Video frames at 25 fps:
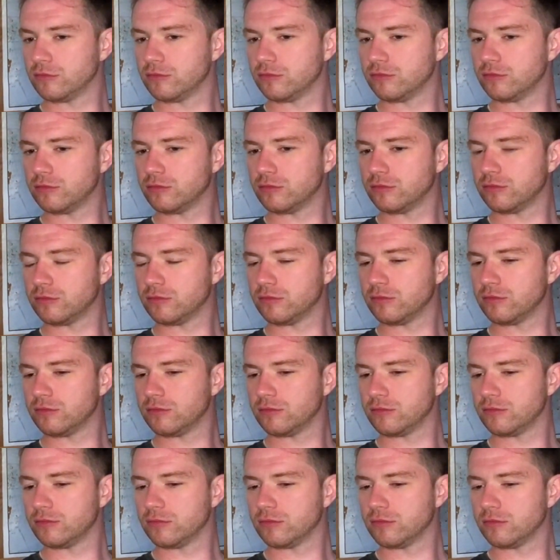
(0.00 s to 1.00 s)

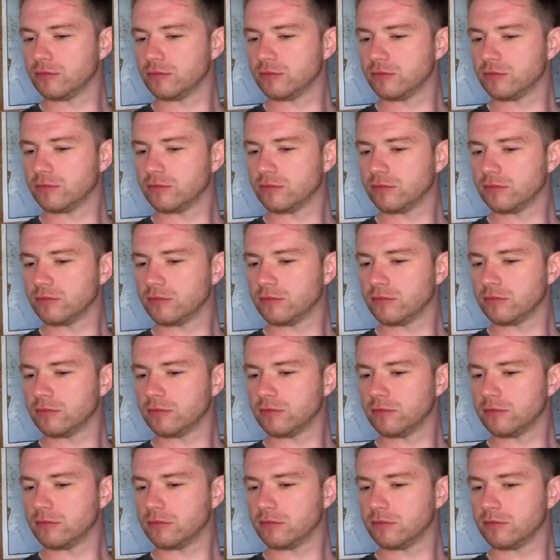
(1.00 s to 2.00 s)

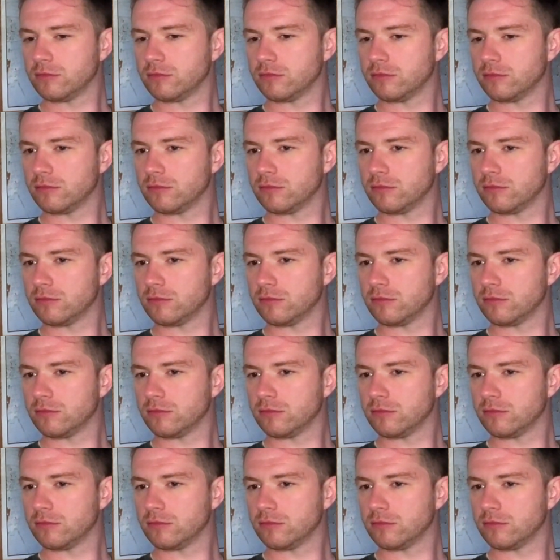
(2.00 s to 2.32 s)
This person isn't speaking.